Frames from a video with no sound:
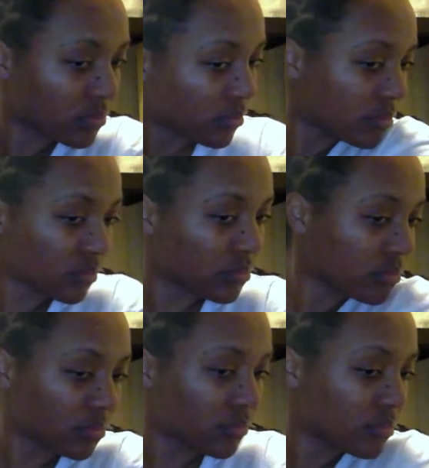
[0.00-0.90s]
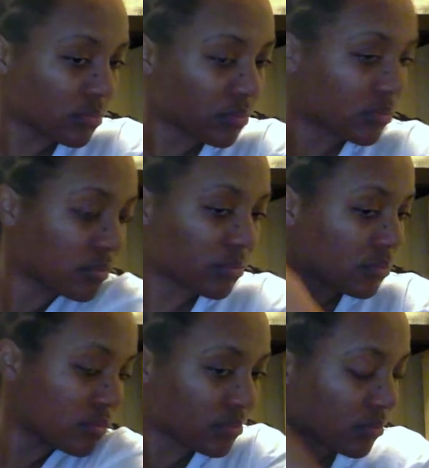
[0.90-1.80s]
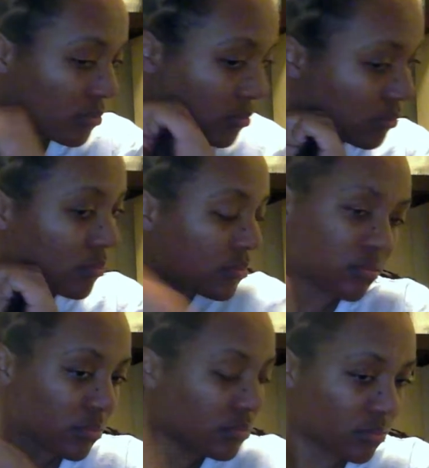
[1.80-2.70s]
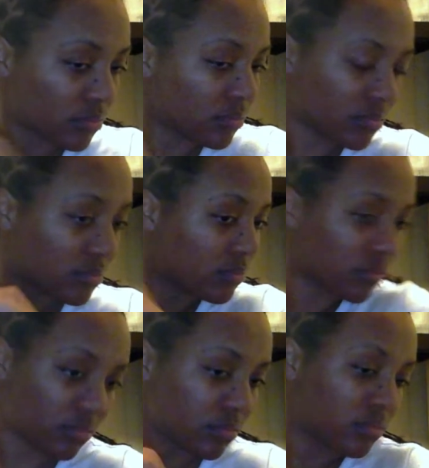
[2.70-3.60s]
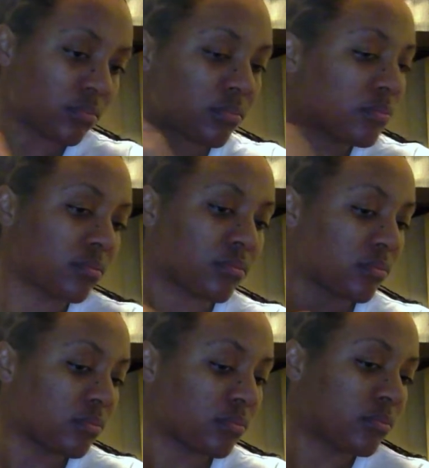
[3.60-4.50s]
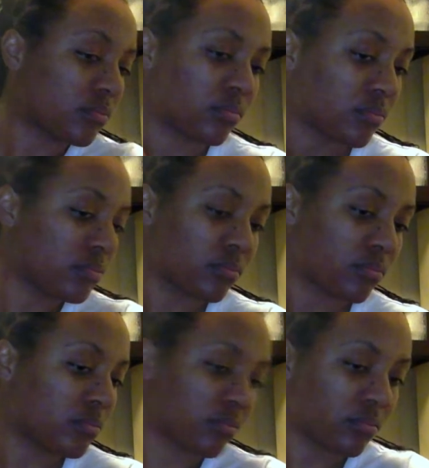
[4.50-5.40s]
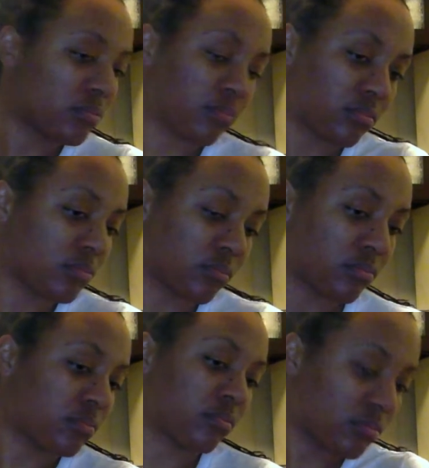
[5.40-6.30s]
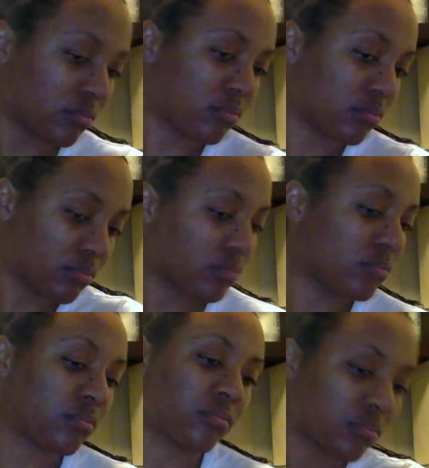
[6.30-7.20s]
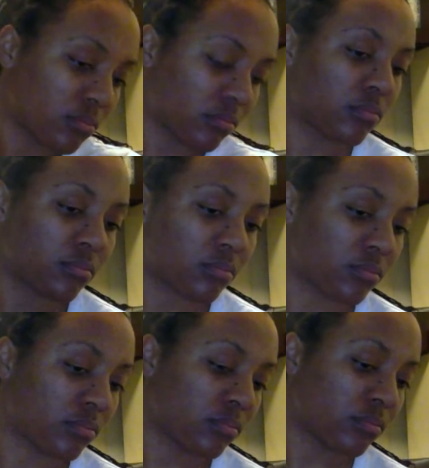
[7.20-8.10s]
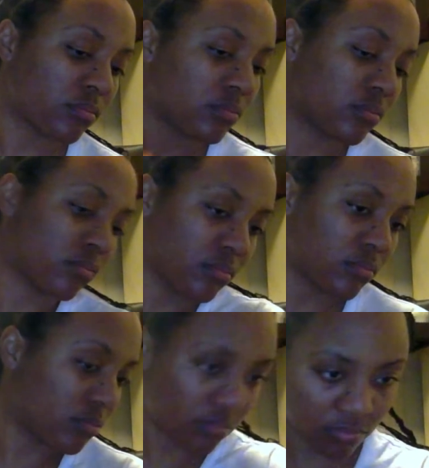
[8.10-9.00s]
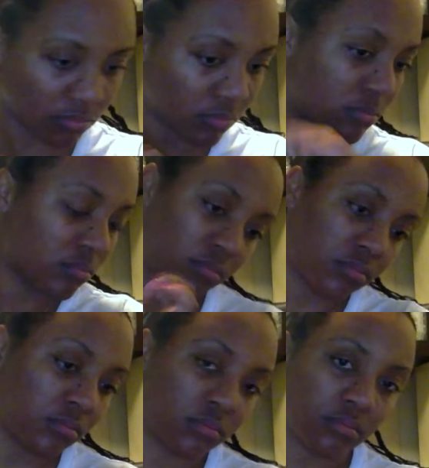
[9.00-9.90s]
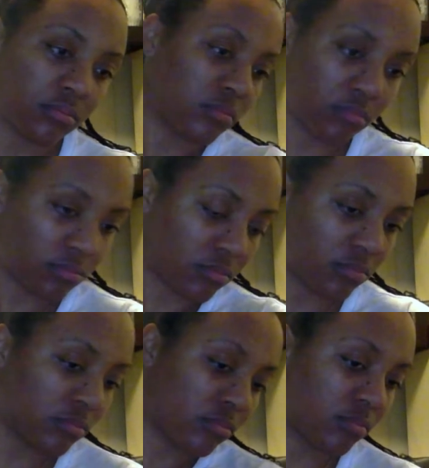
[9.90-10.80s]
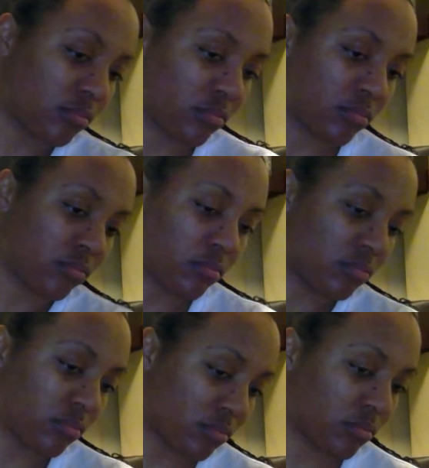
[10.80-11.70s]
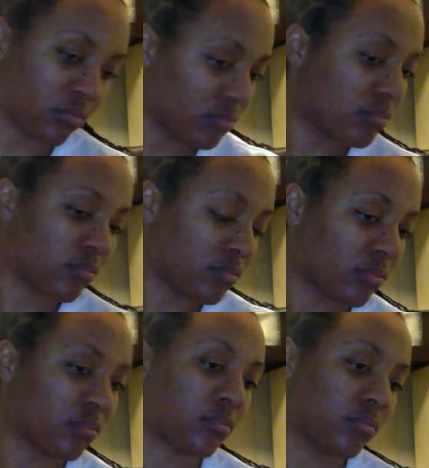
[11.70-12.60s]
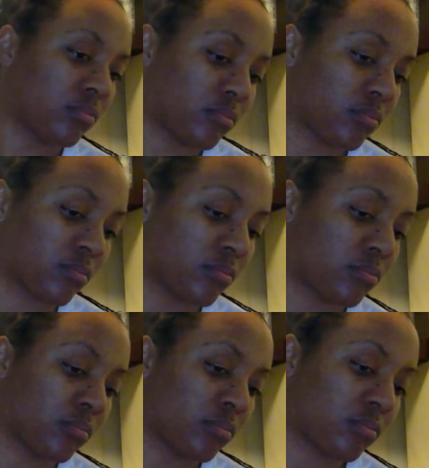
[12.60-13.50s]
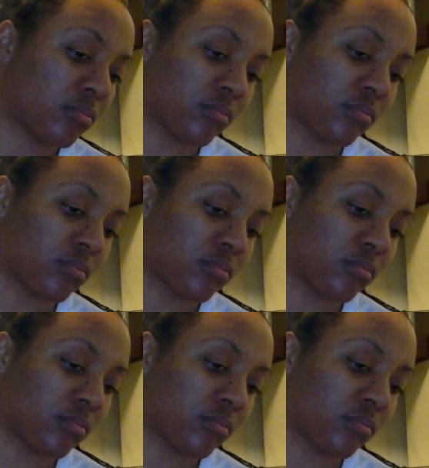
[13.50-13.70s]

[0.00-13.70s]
A rule of thumb to make this whole process go a lot quicker would be to separate all of your wrapping hair beforehand. That's what I do for my clients, and I also make sure that I just, have all of the locks ready.